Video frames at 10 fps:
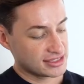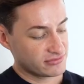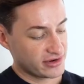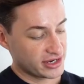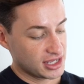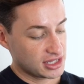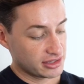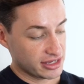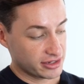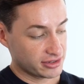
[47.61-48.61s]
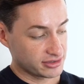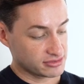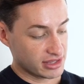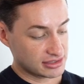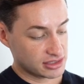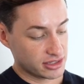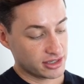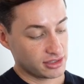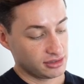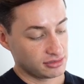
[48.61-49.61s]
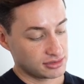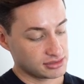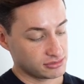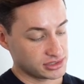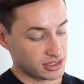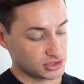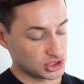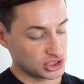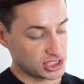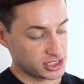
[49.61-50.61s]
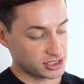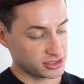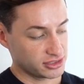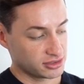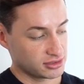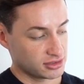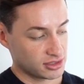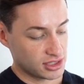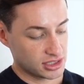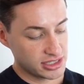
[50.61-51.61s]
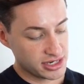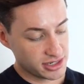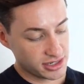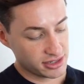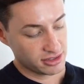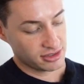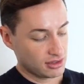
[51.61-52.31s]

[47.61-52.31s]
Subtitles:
it's very clear, so that's good. So it's like a sheer clear,